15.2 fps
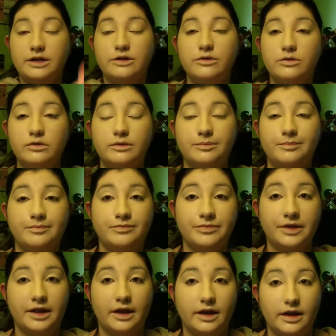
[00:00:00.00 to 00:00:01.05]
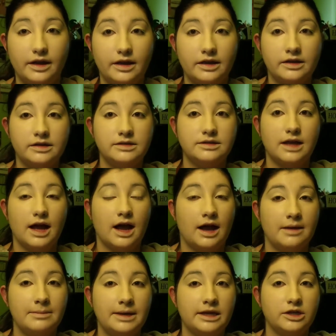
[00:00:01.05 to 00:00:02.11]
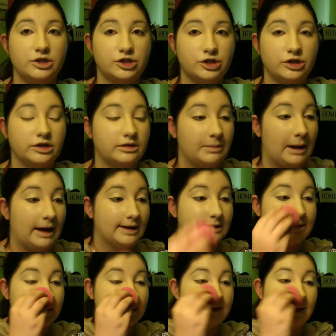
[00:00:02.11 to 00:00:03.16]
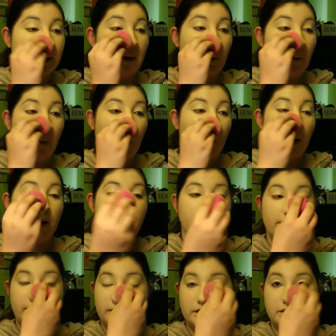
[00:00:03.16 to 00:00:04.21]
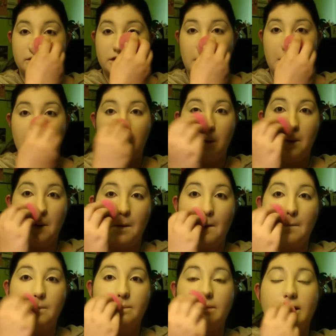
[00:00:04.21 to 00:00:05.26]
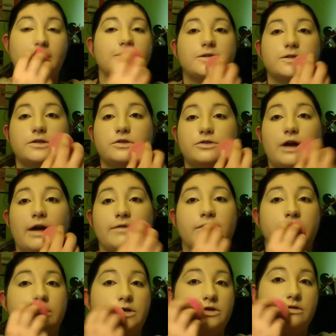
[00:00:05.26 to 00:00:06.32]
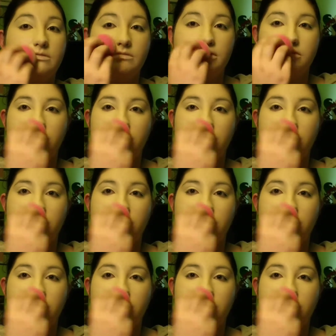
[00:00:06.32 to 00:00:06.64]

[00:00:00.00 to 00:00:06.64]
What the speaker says: do is I make sure the packages get where they need to go, make sure the drivers